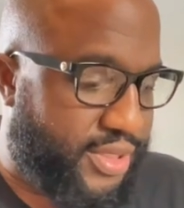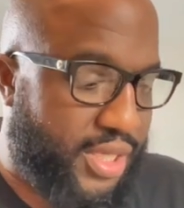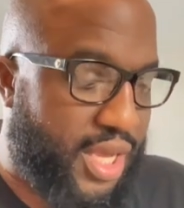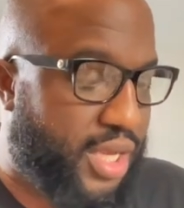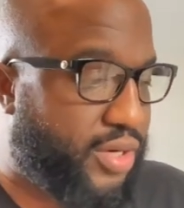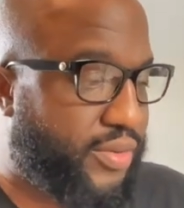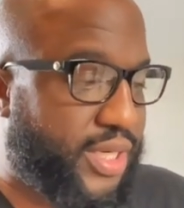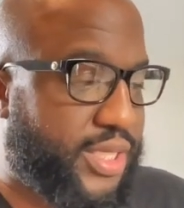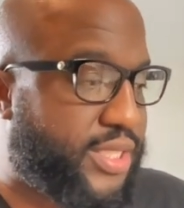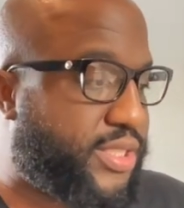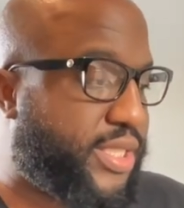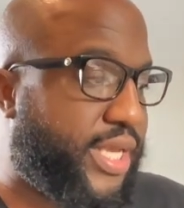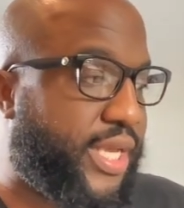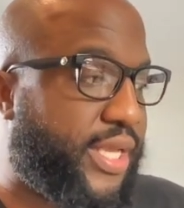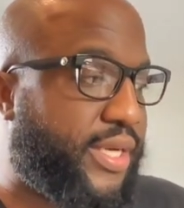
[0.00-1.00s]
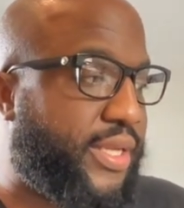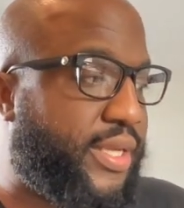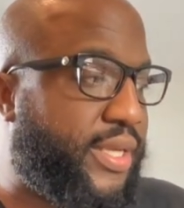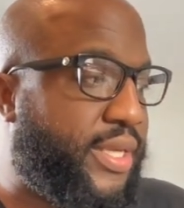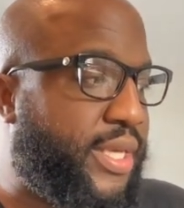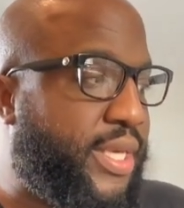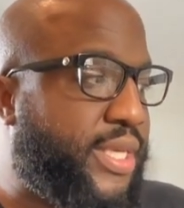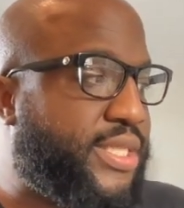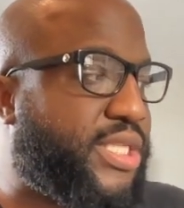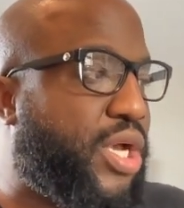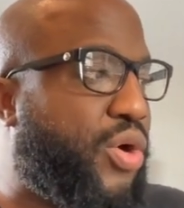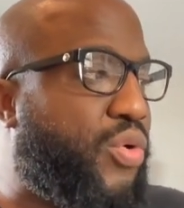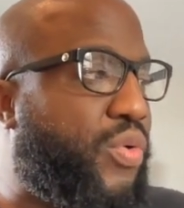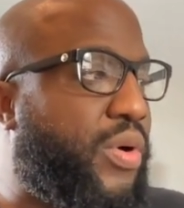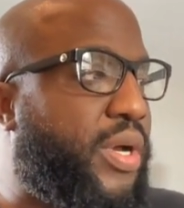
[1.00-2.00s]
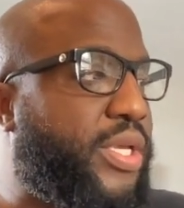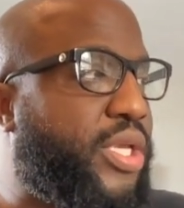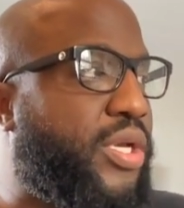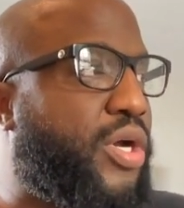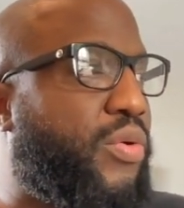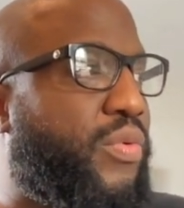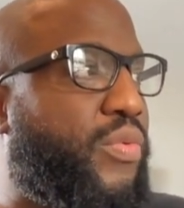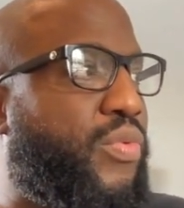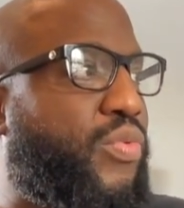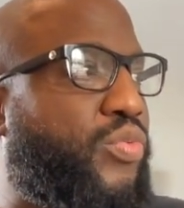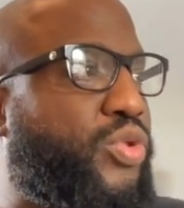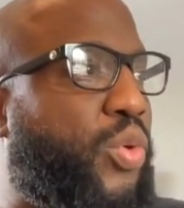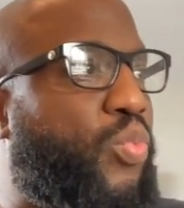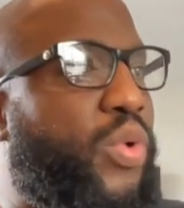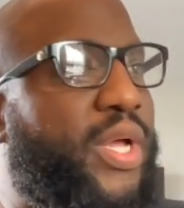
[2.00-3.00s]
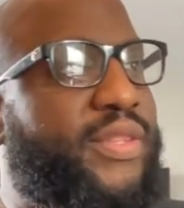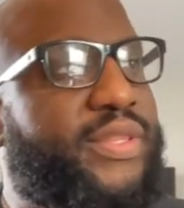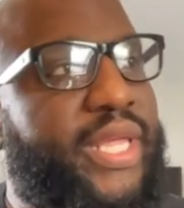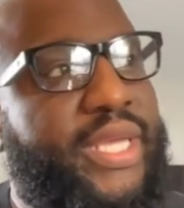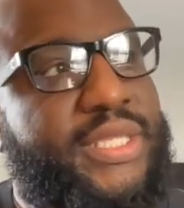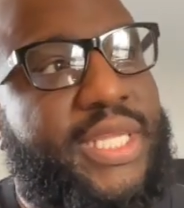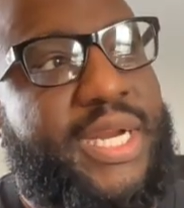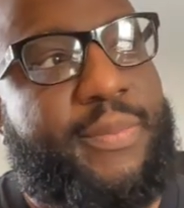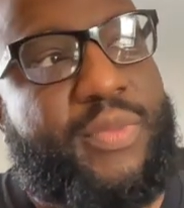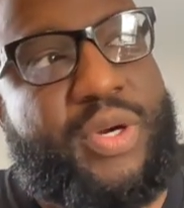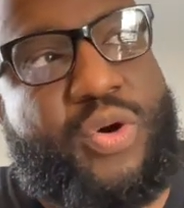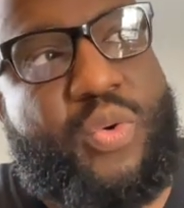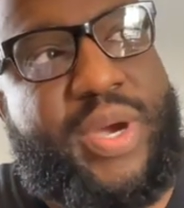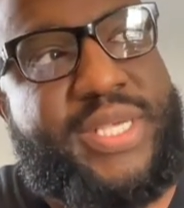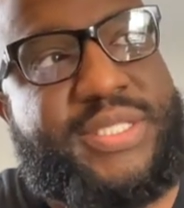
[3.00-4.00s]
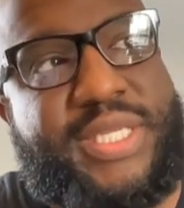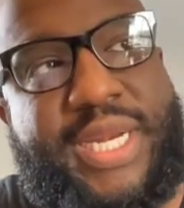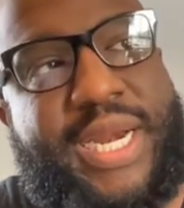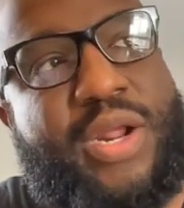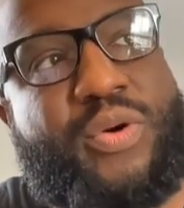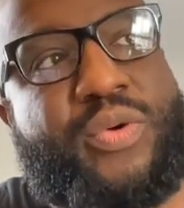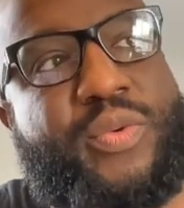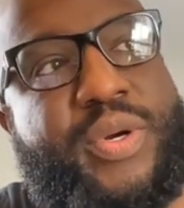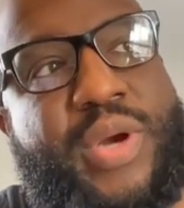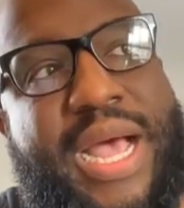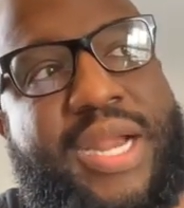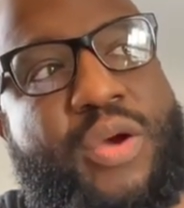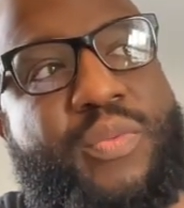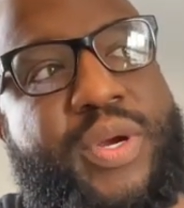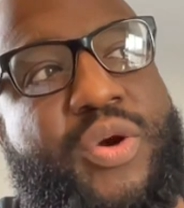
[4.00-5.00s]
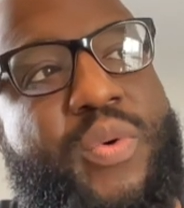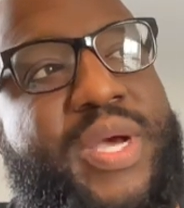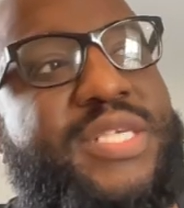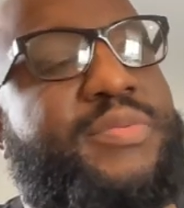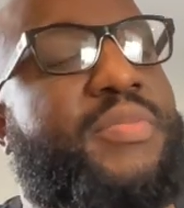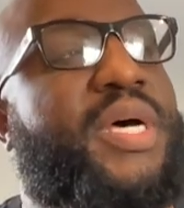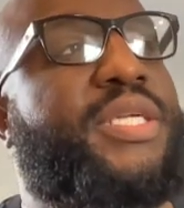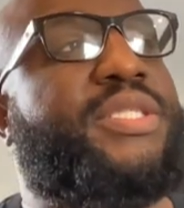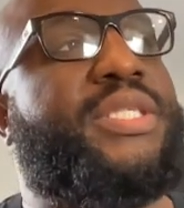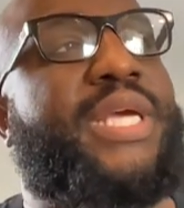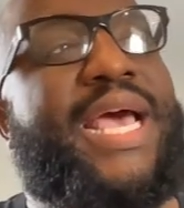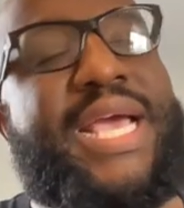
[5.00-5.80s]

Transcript: Y'all don't understand. So, you know, the one thing that I'm requesting, I don't request much.